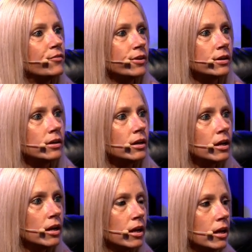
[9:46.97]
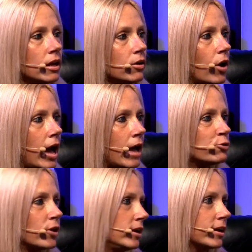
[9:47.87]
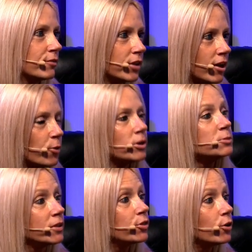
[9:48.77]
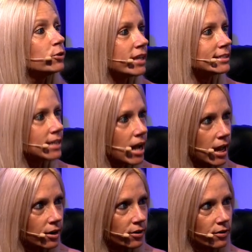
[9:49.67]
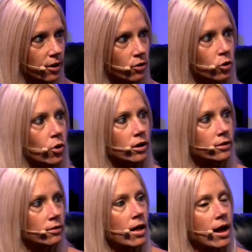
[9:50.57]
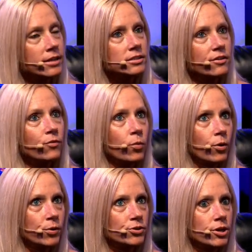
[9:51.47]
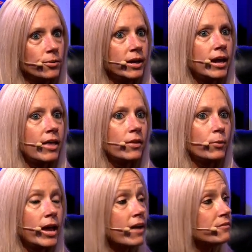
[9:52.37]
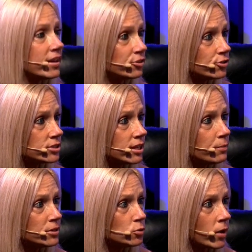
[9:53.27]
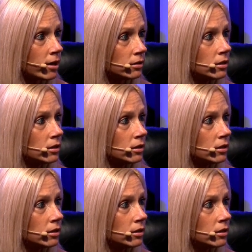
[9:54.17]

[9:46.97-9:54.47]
And I'm trying to think of the other ones, but that's kind of along the lines of what we're doing. And then we have vendors set up as well.